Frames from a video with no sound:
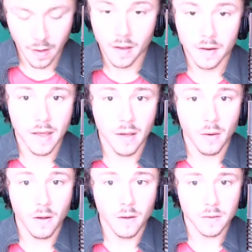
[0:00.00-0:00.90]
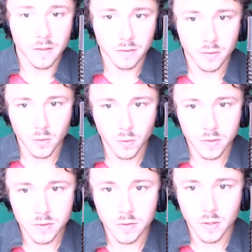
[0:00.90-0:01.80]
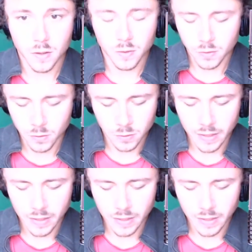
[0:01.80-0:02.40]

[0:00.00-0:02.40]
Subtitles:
Now hauling through the snow